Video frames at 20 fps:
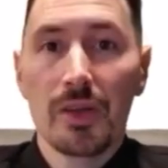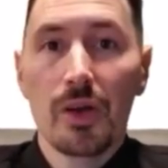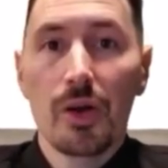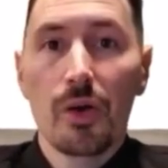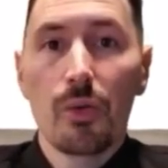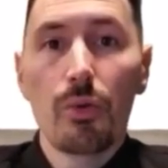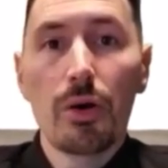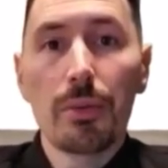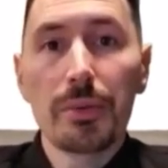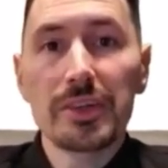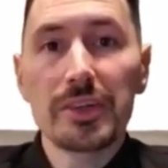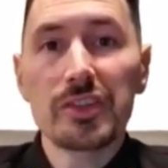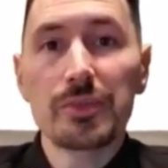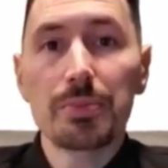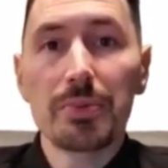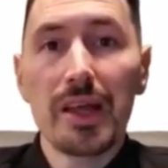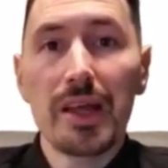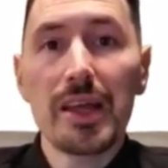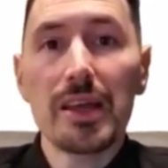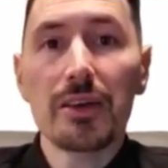What we're
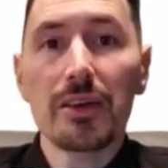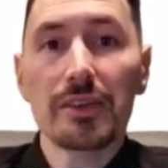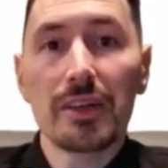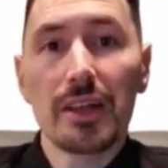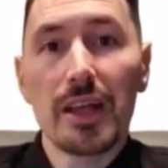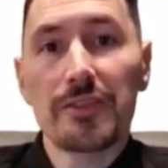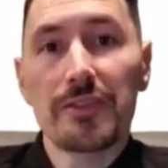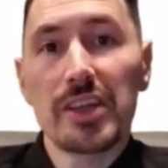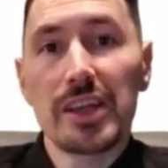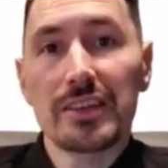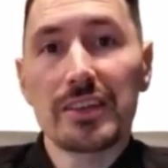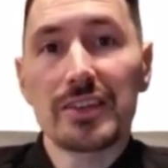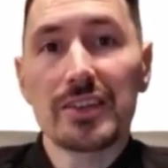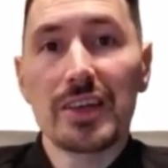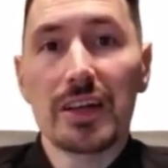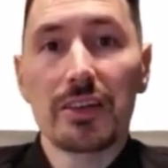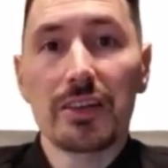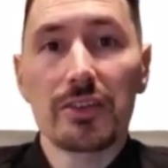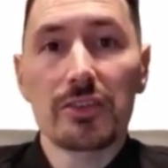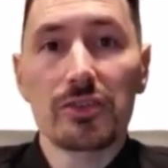displaying on the left-hand
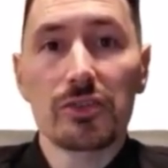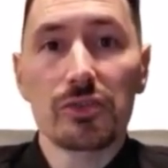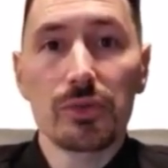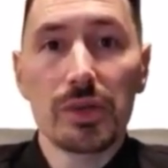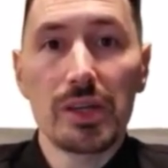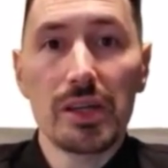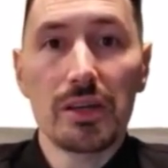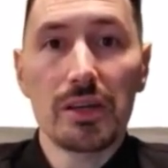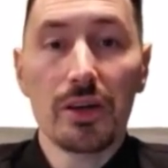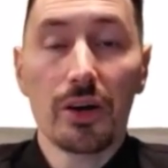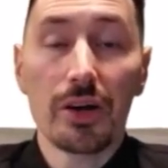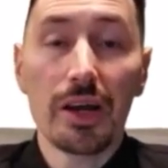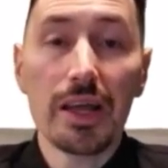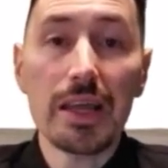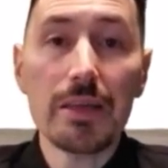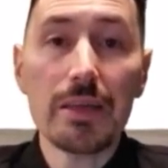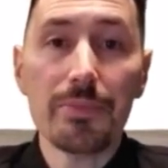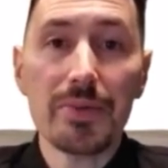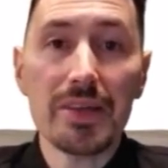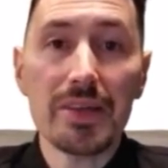side of the screen are
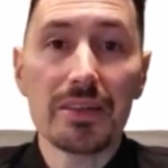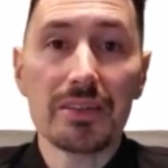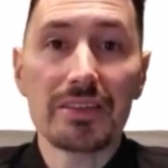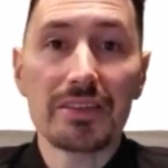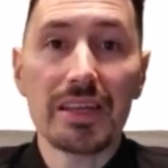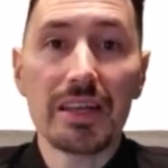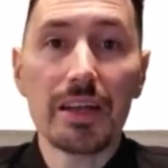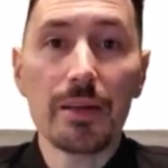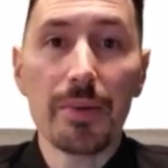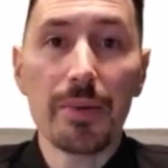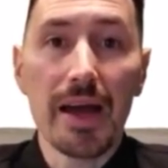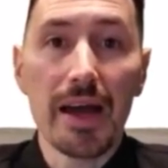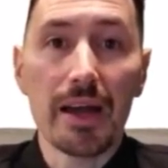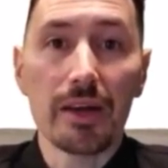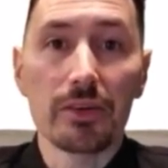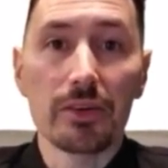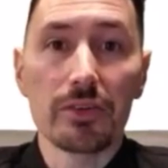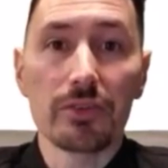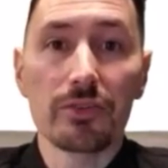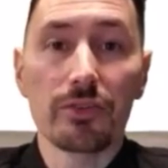AP antenna
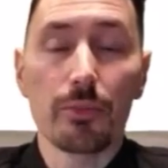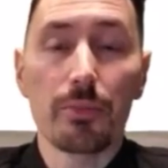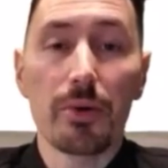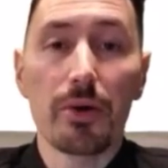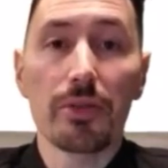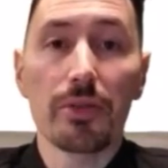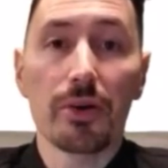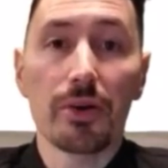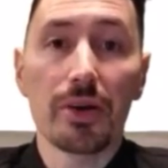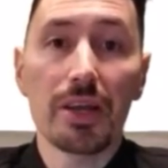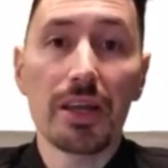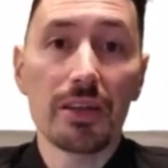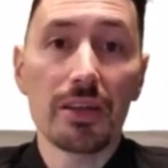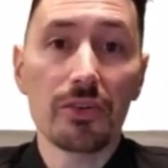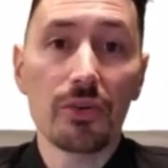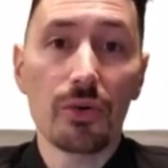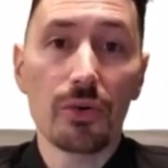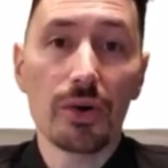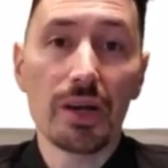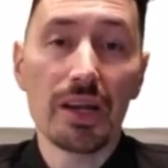patterns for both our
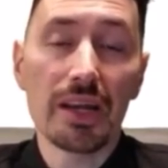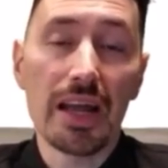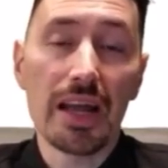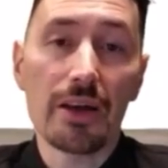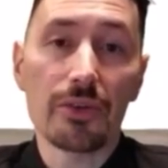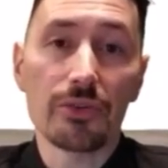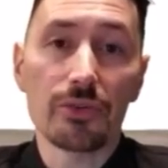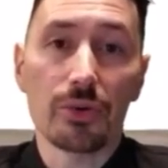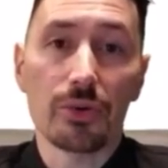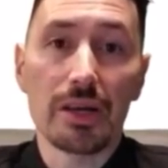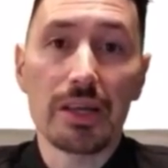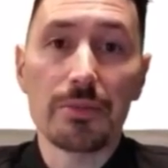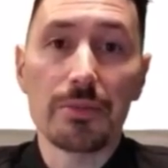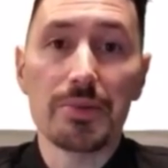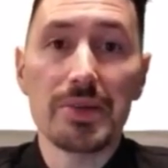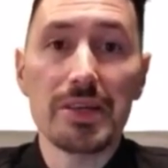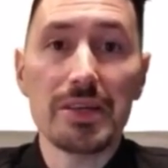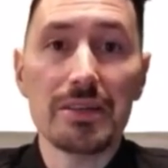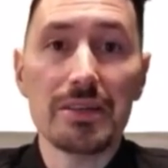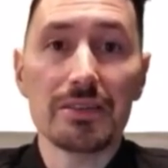indoor and outdoor
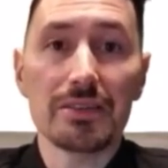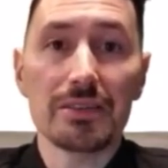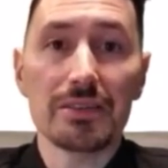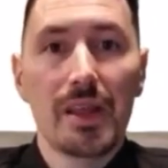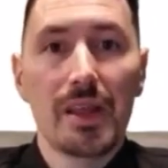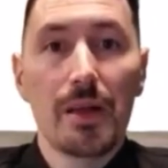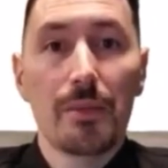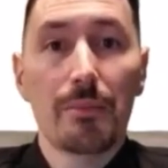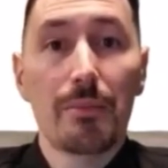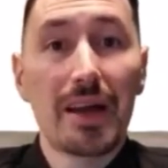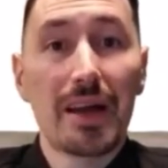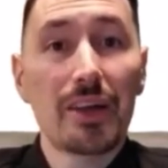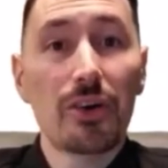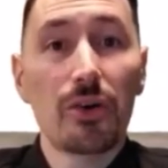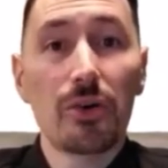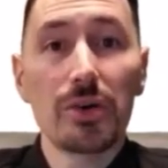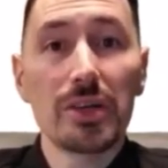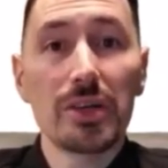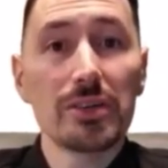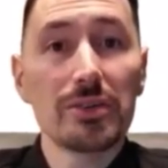APs. My
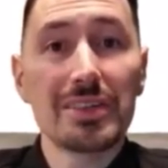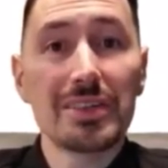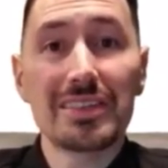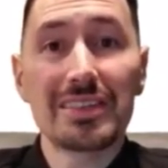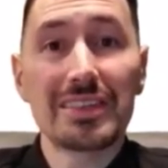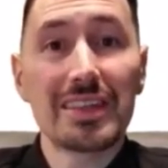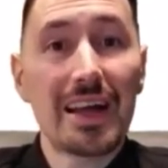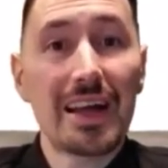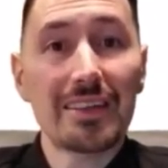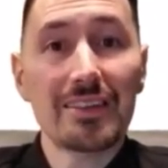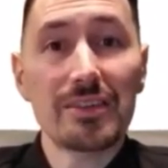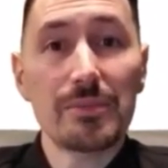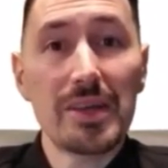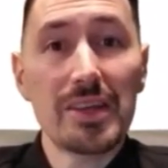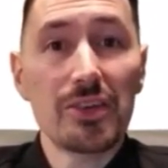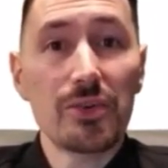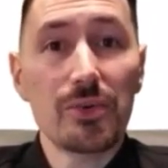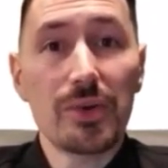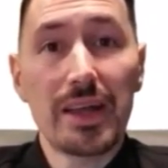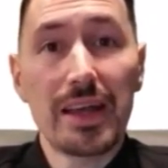goal here is not to
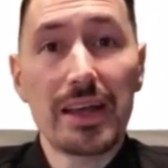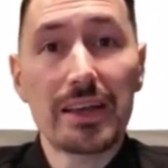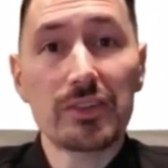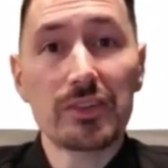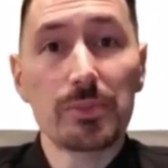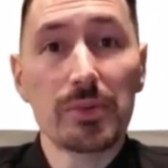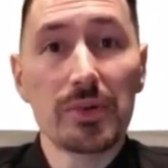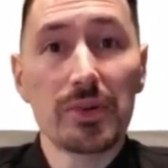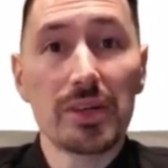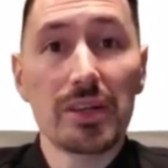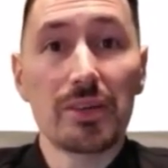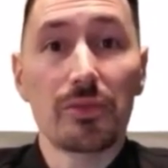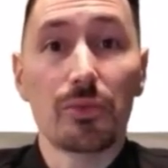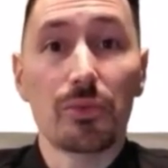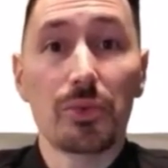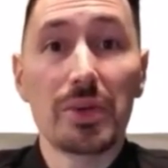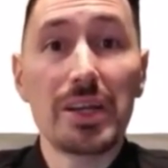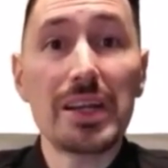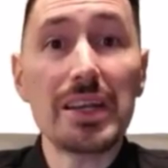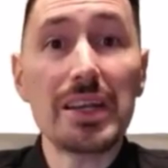make you an expert
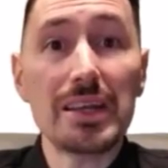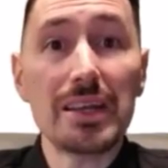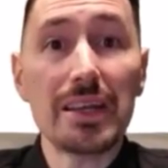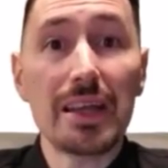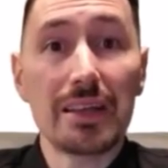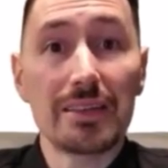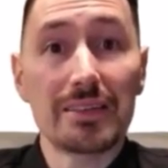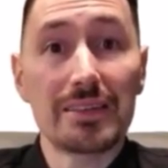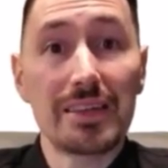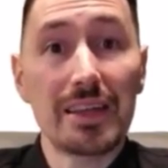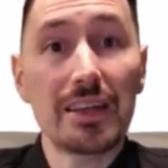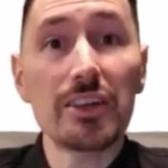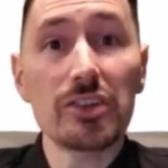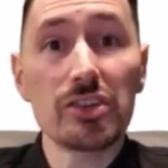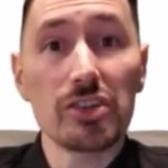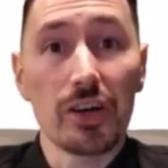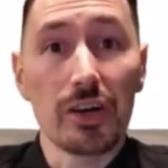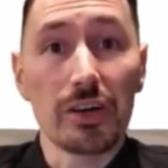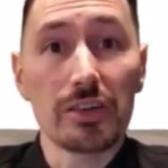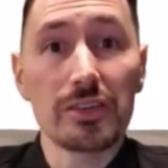in reading antenna
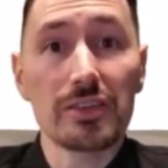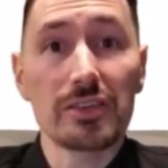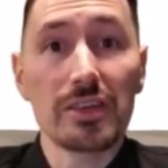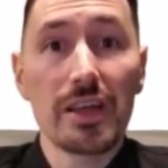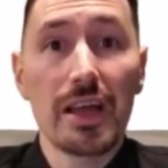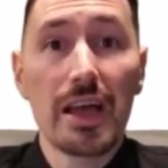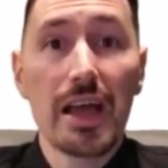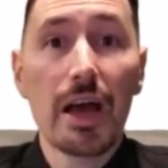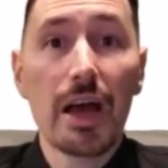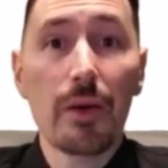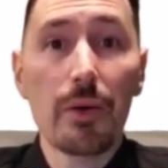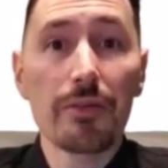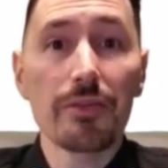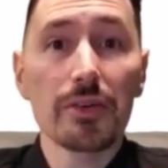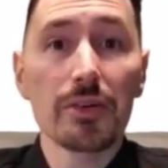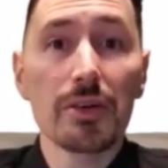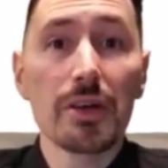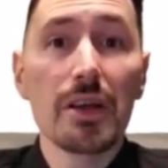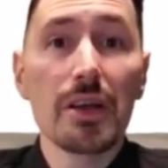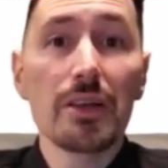charts.
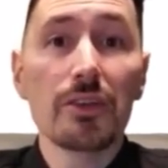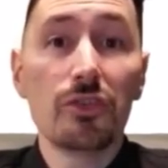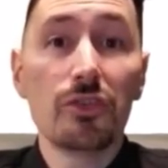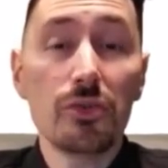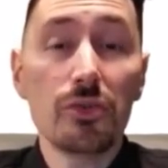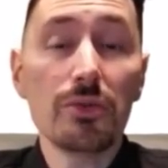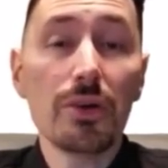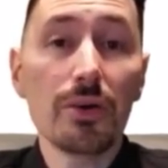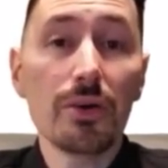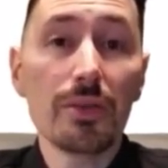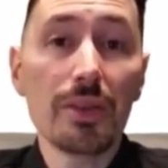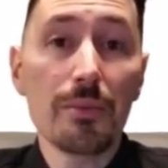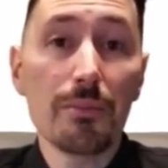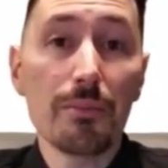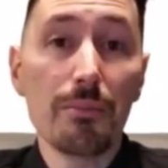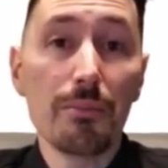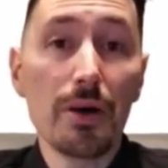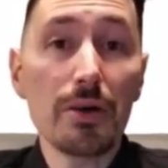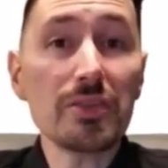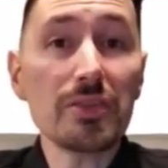However, do know that
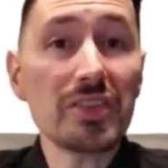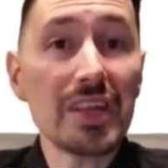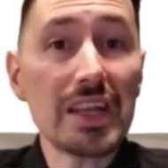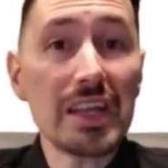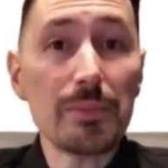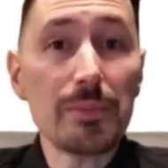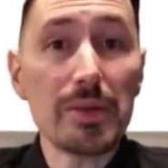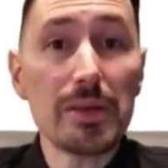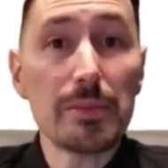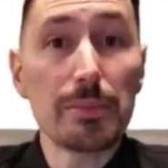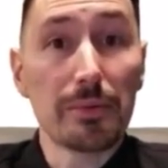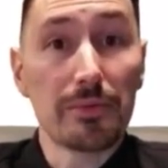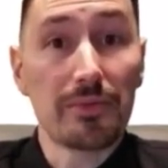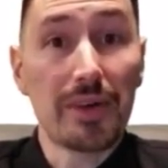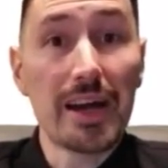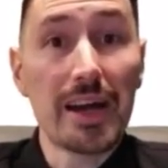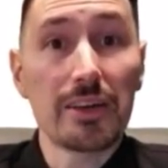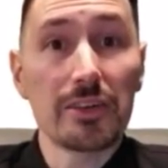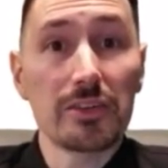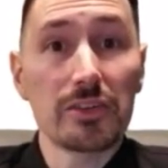most AP
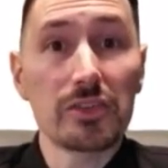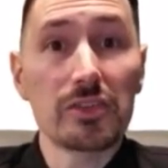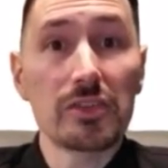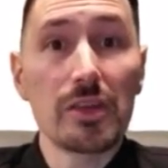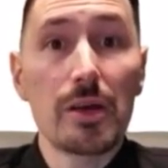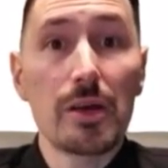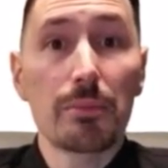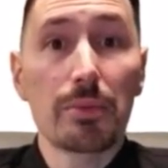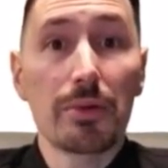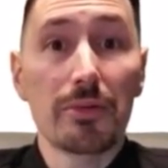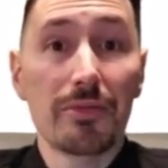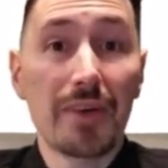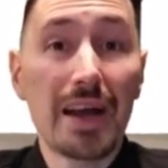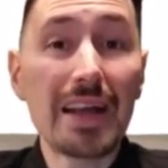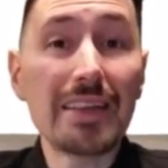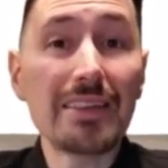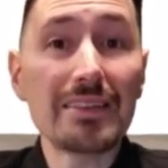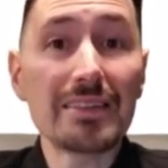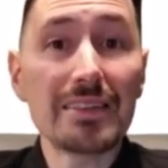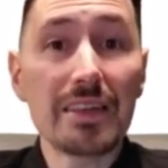providers
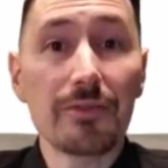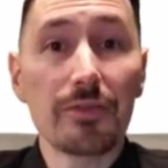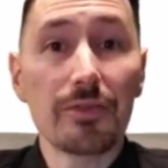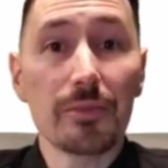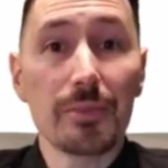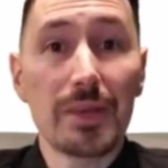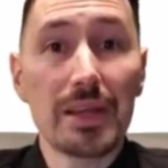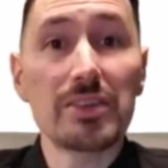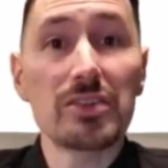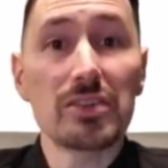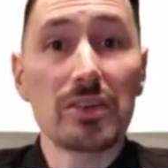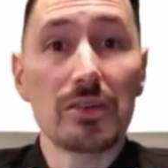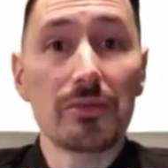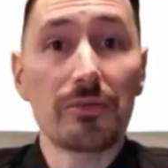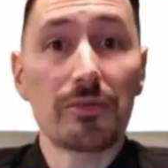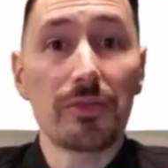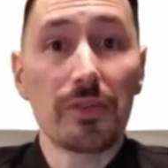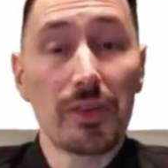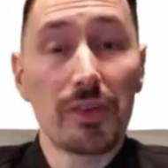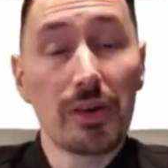provide this information
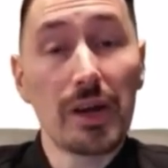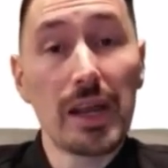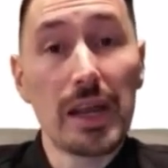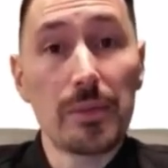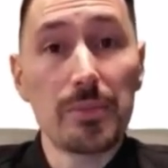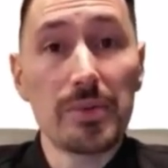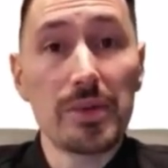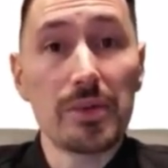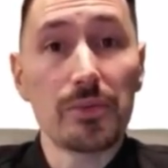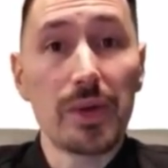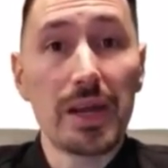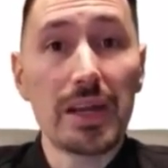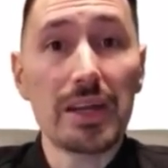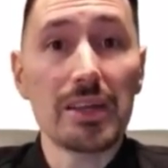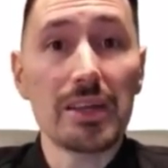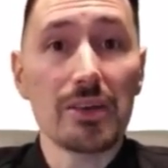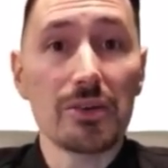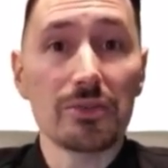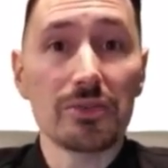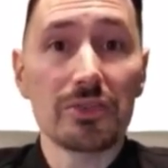for their AP
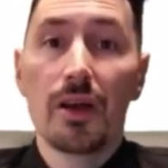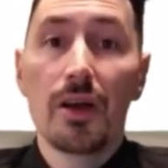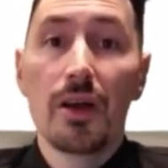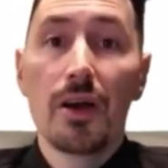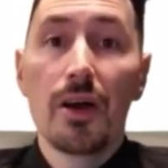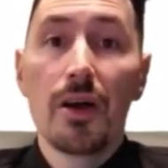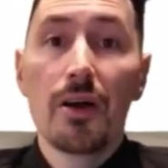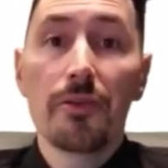radios.